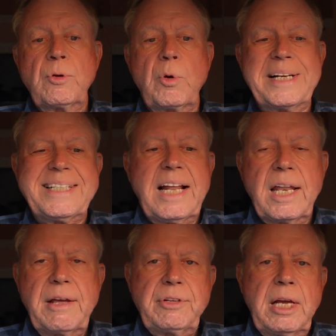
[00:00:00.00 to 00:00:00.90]
Whereas the
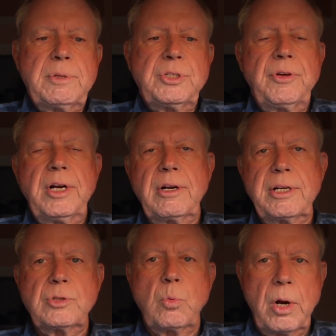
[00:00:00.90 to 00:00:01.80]
left hemisphere
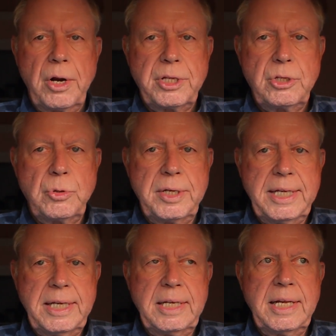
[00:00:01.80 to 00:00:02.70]
is where you
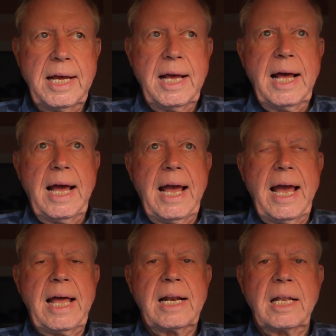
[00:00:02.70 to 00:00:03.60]
need
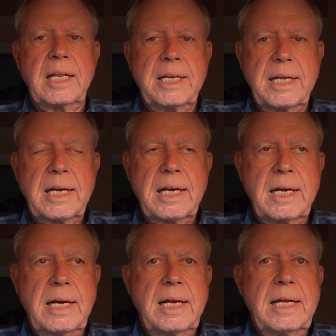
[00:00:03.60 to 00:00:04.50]

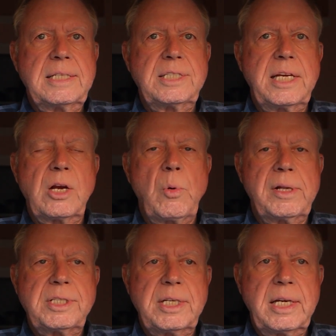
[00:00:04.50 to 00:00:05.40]
analytic
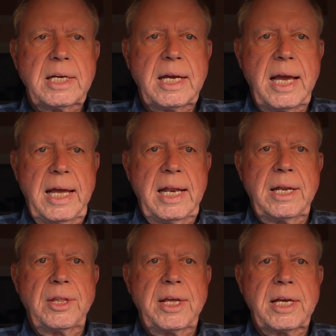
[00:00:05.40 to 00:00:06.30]
sequencing
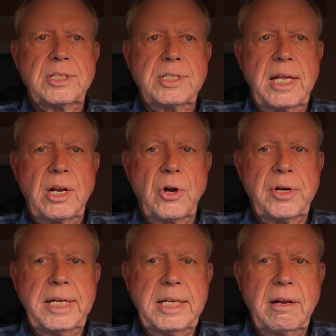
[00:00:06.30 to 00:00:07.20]
and things that are
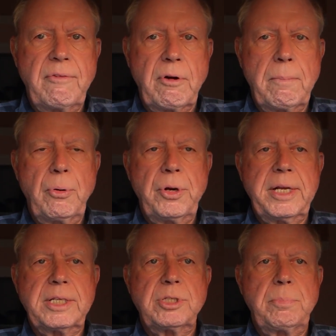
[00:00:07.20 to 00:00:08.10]
needed for
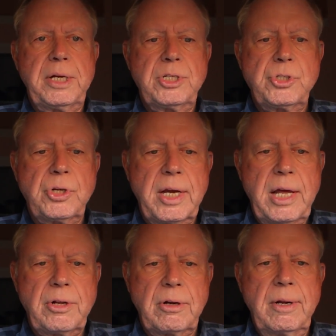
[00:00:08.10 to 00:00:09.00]
putting speech
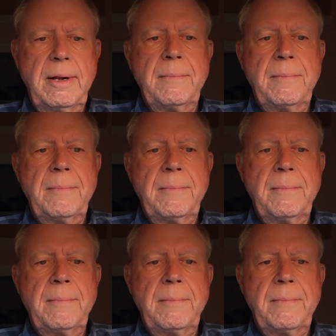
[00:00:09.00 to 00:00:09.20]
together.